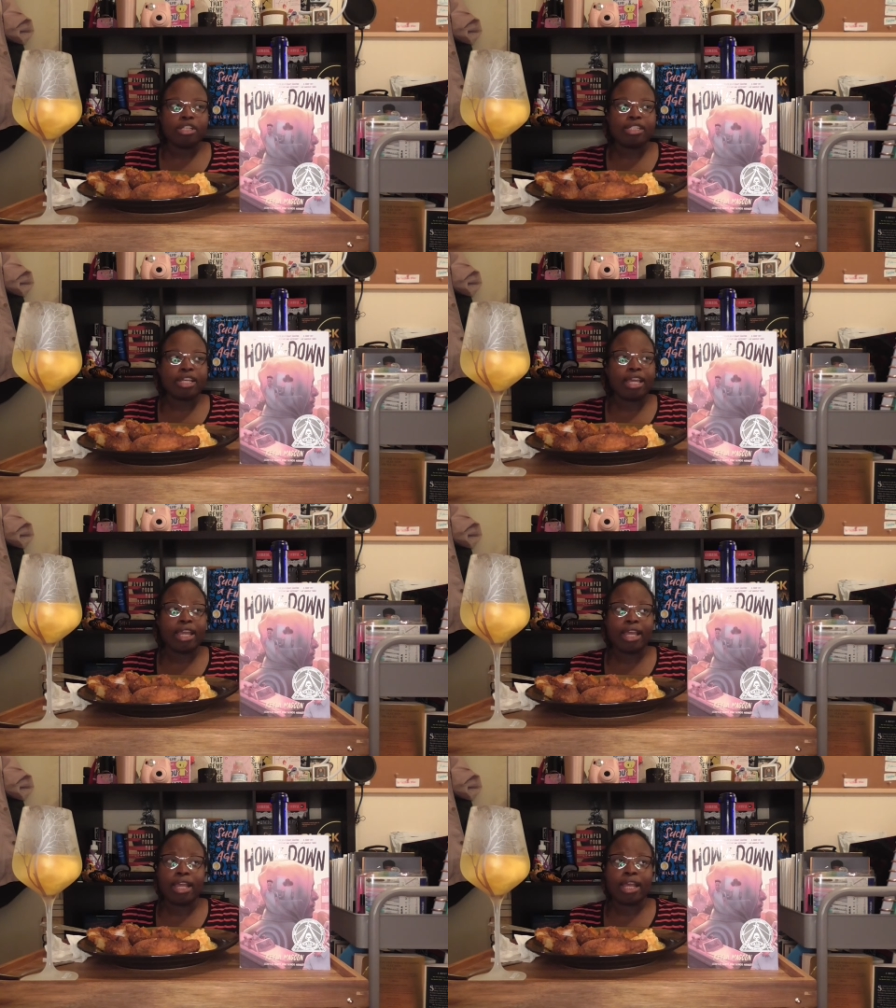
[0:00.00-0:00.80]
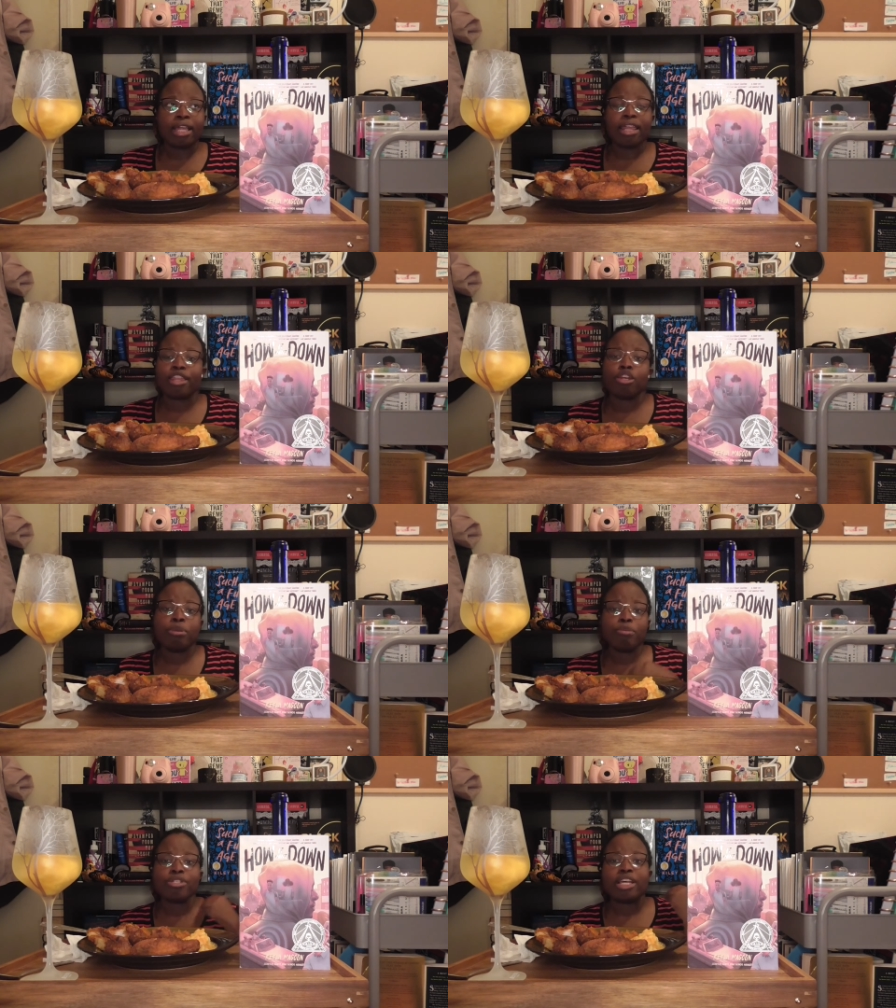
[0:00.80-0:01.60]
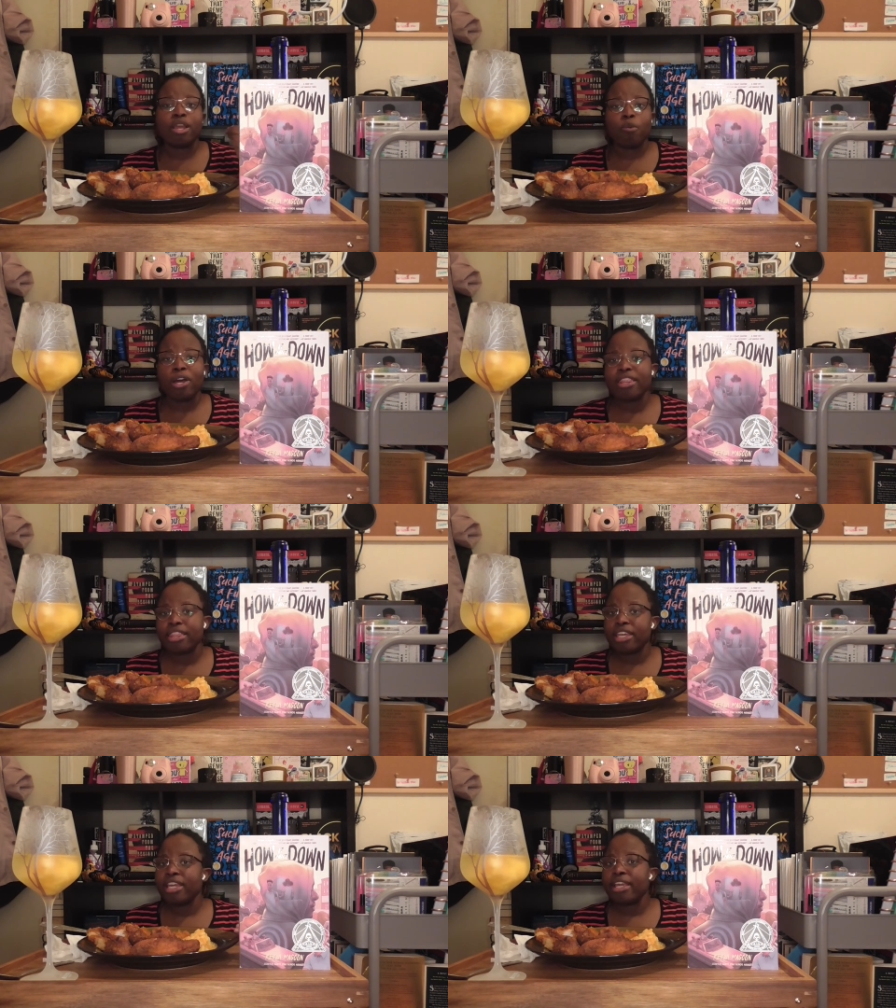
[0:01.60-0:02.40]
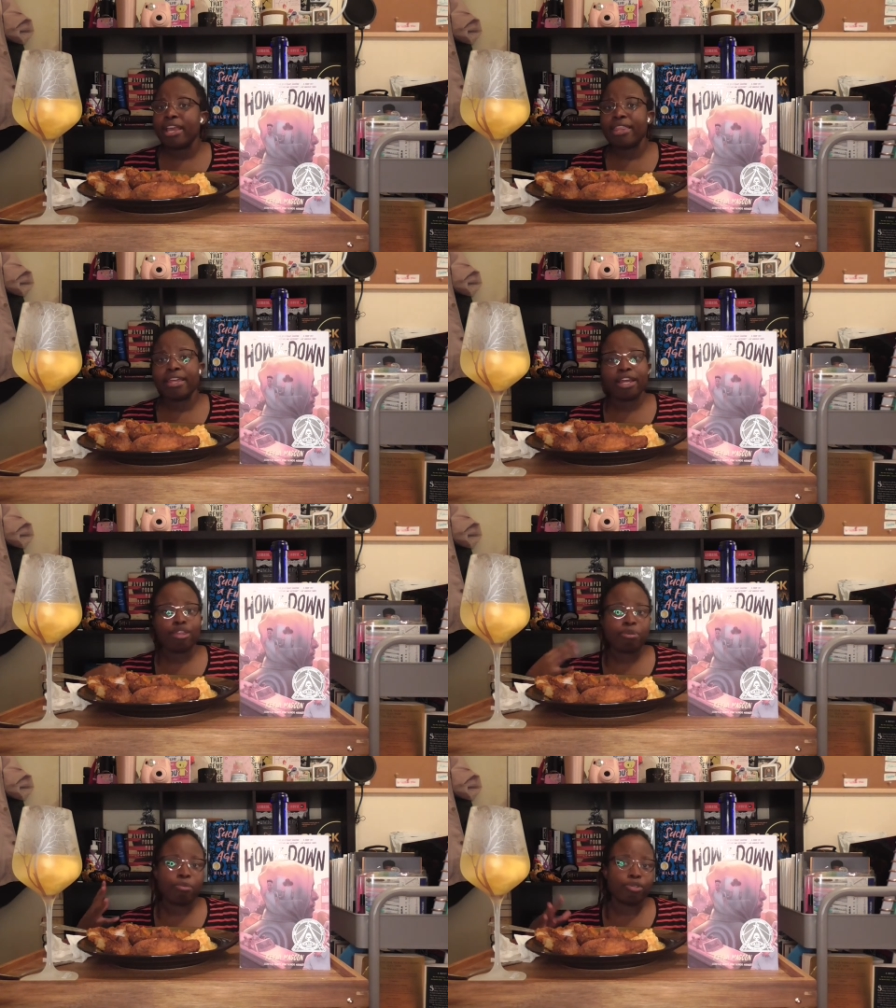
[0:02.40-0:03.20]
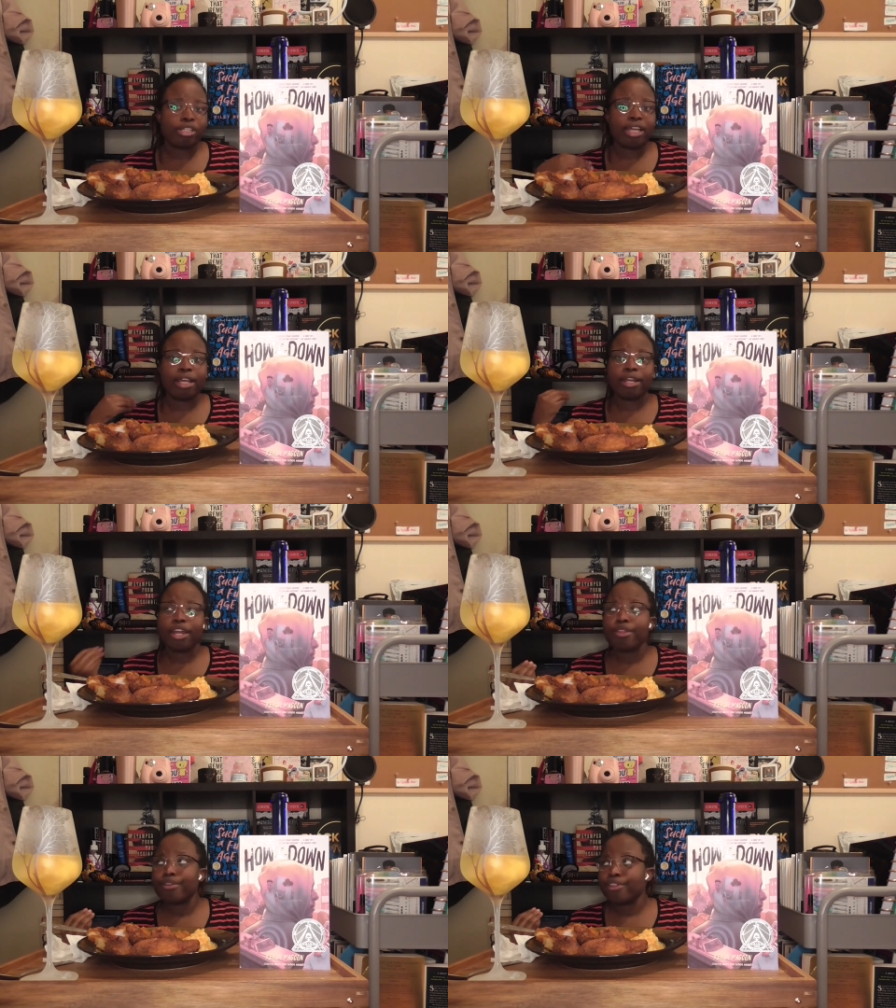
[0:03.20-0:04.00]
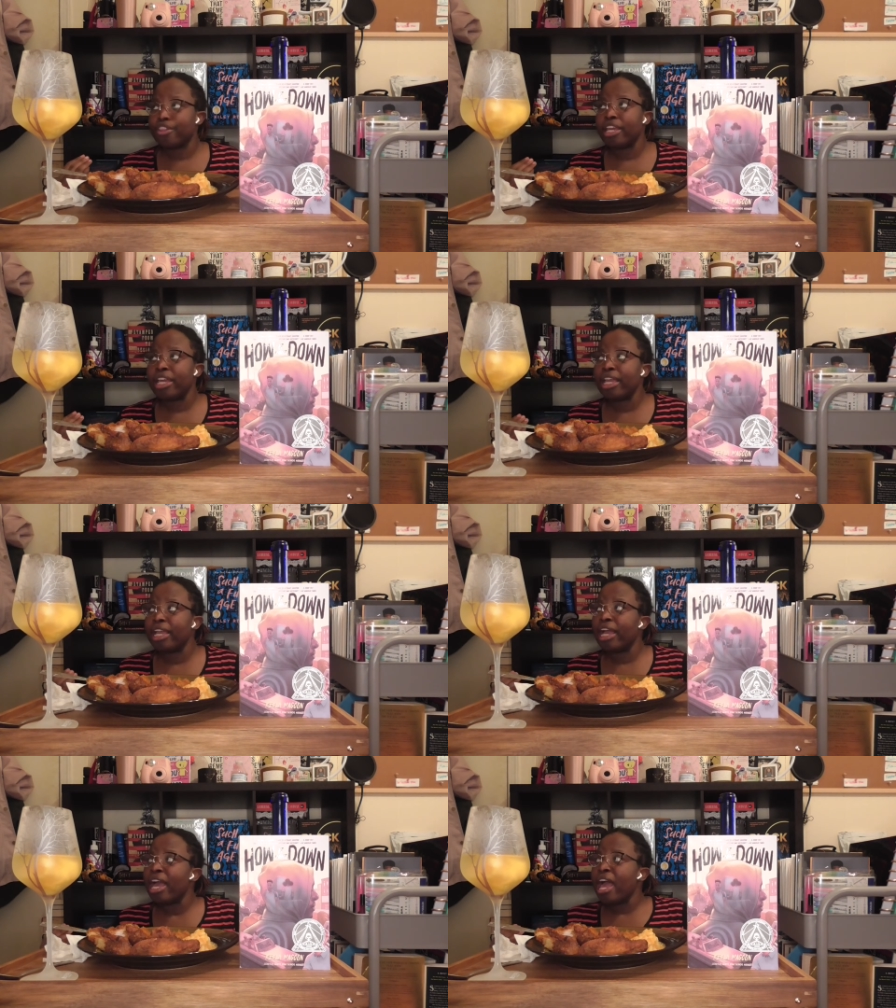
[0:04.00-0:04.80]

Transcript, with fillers: saying like there are people saying one thing and then other people saying another thing